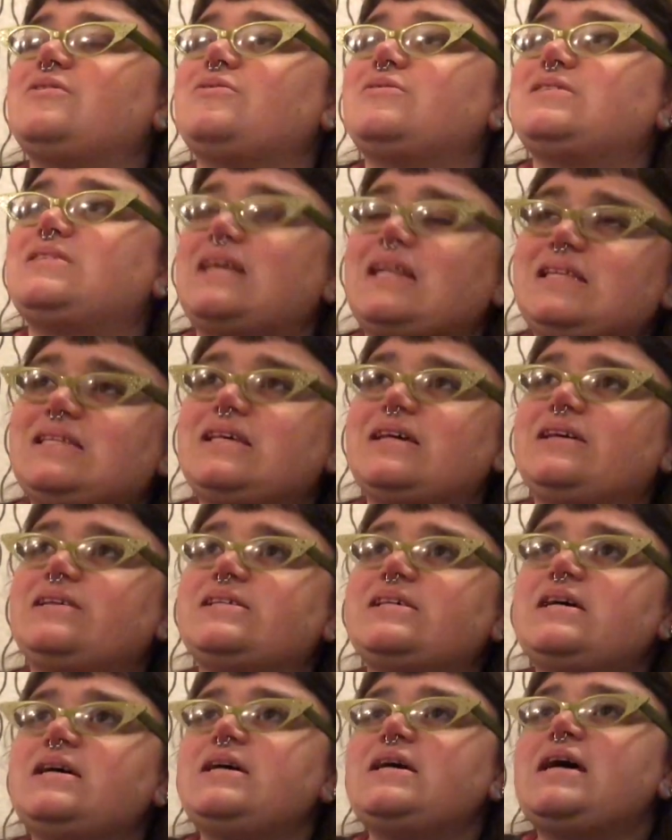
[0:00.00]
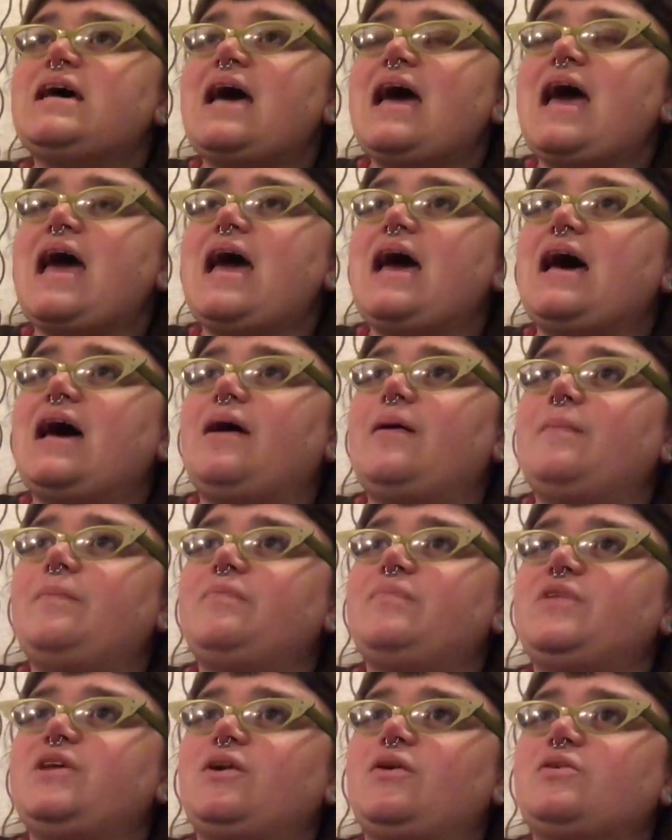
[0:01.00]
senses.
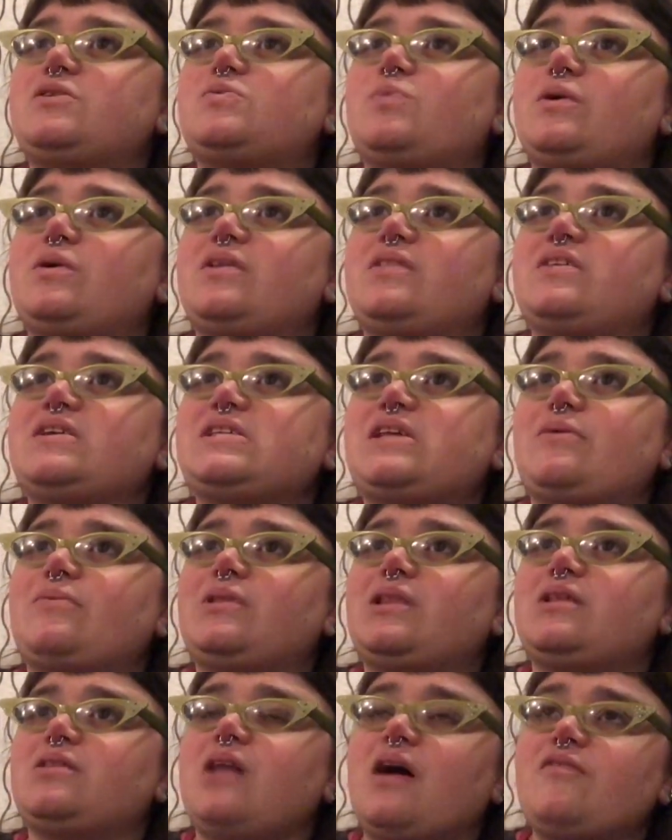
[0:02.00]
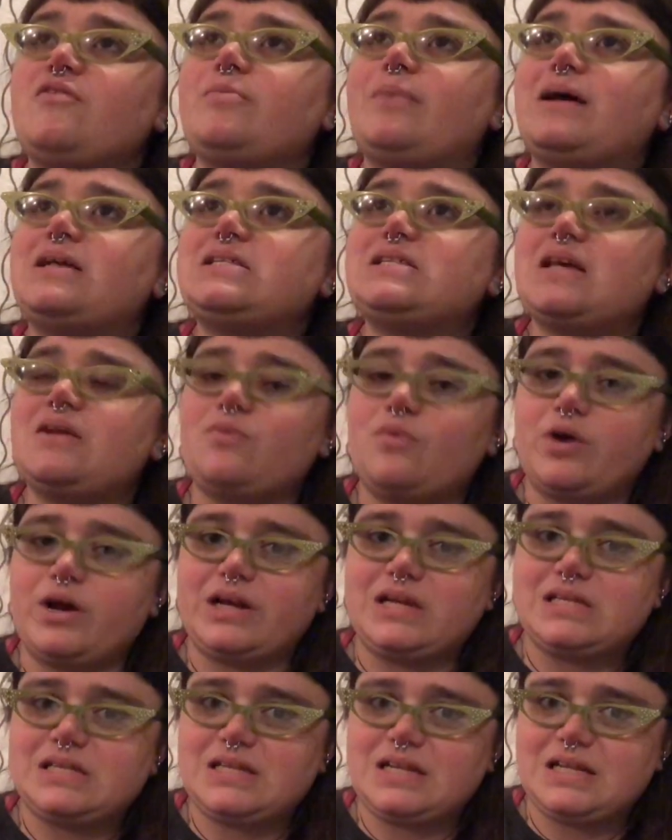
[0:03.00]
And, you know, it's one of the things I really love about scent
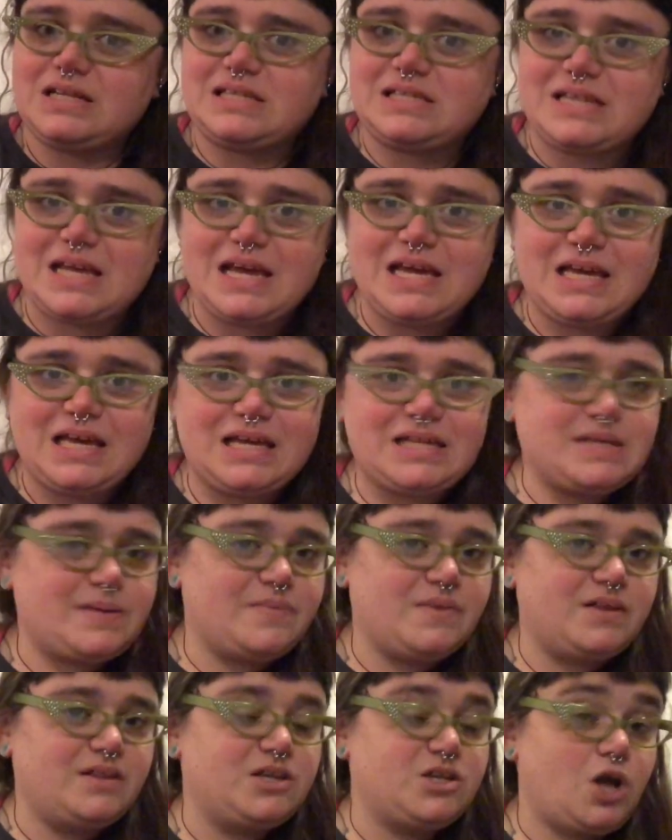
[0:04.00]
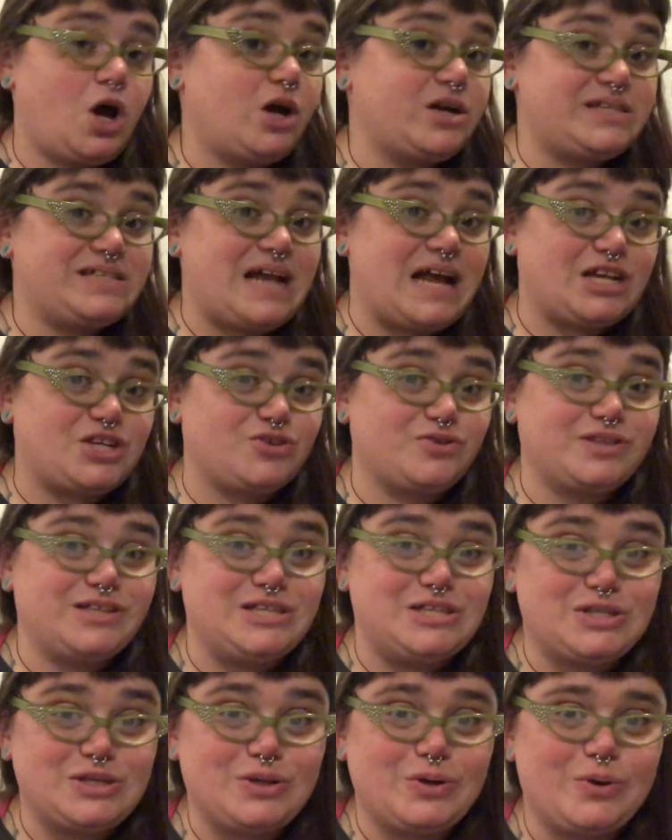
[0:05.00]
work is that it's taking something that dogs
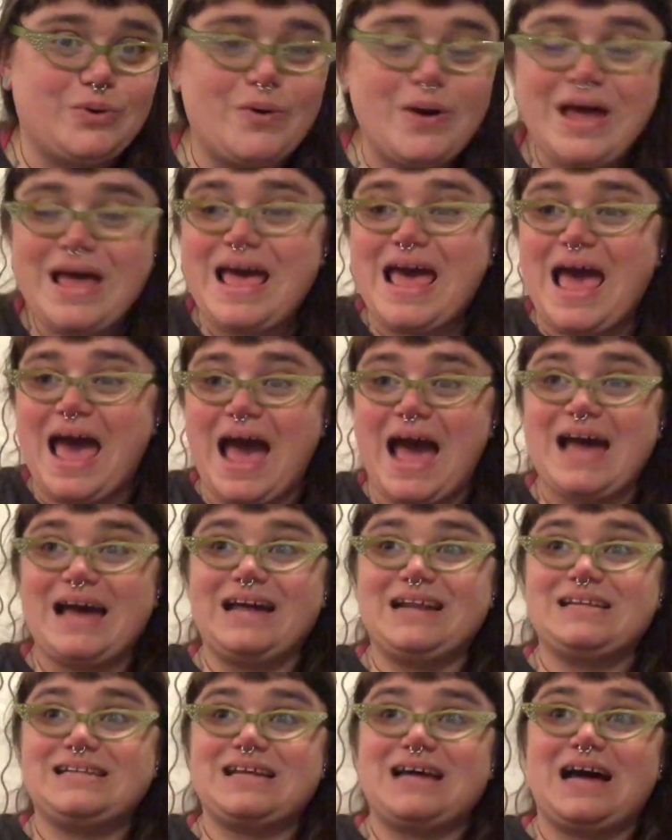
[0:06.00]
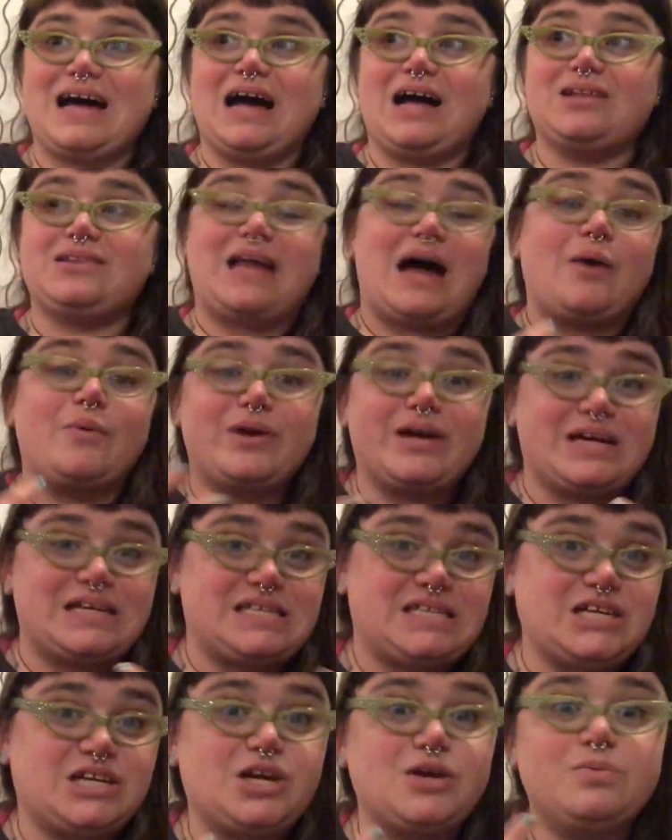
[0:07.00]
naturally do and allowing
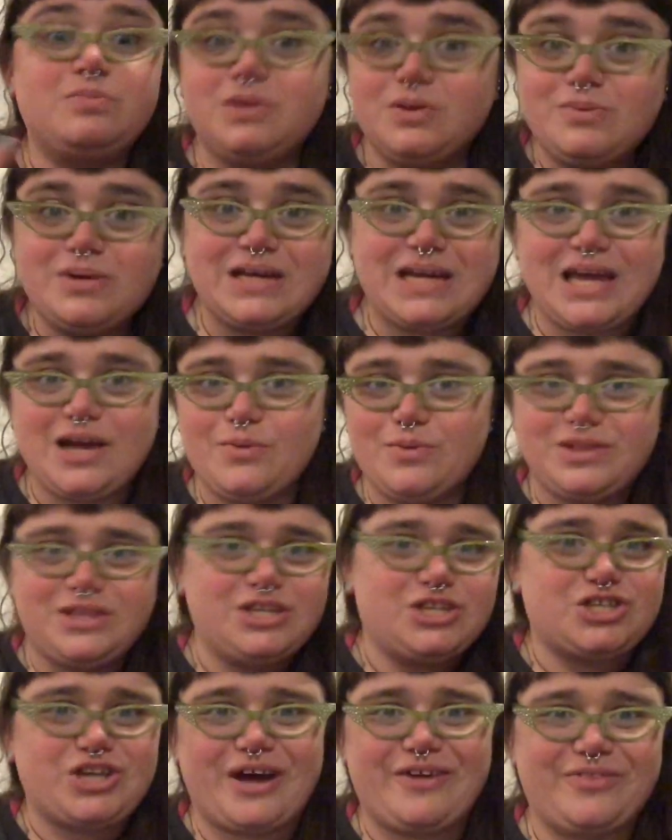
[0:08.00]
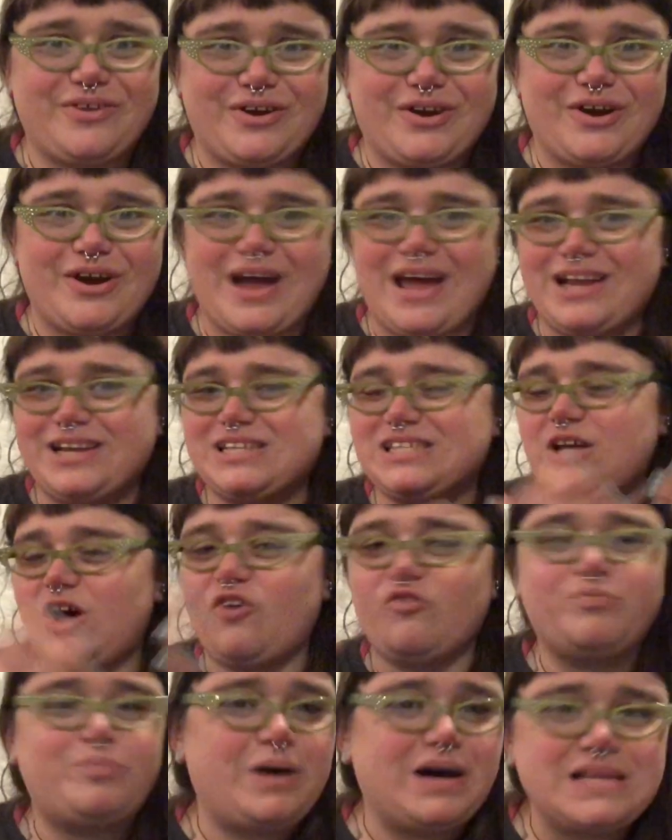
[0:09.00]
us to communicate with each other and
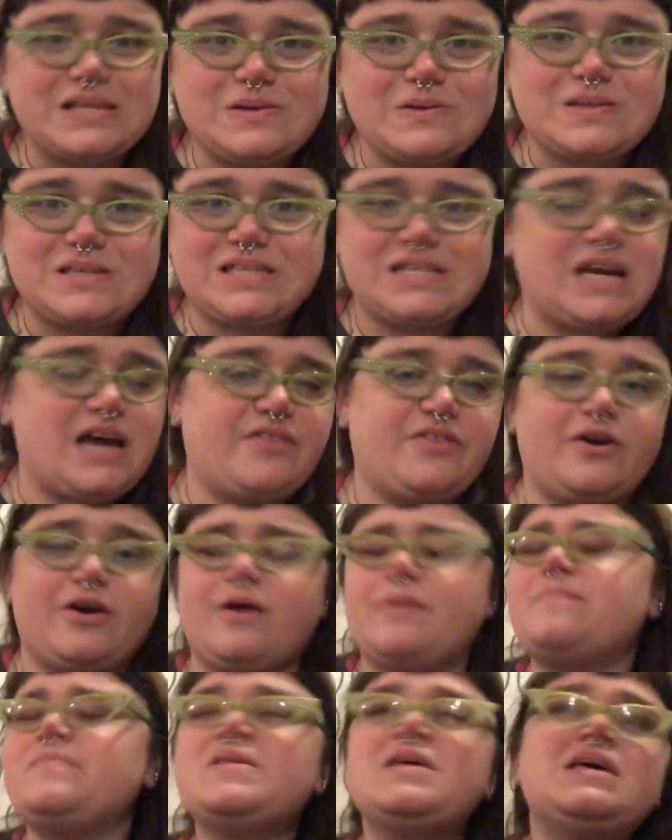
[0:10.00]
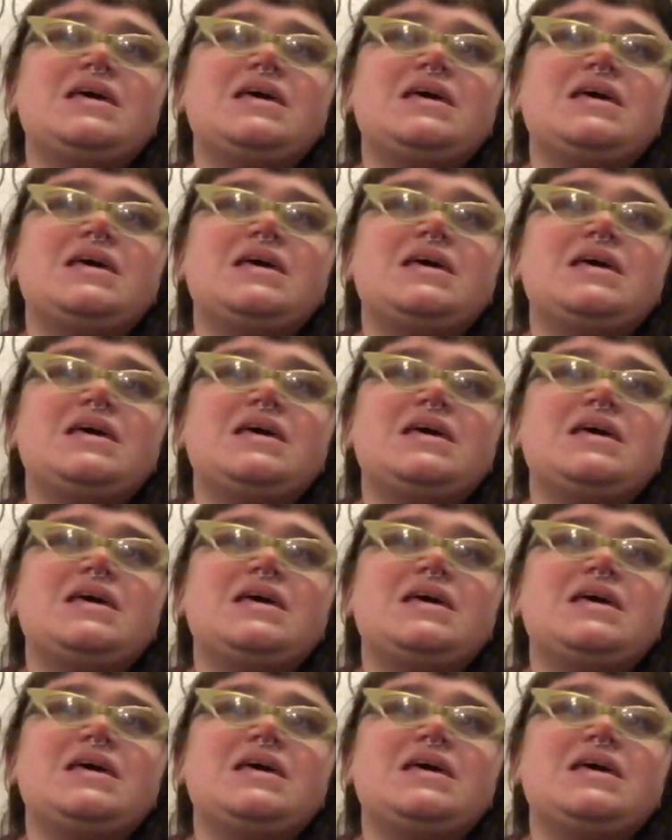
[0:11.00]
solve puzzles together.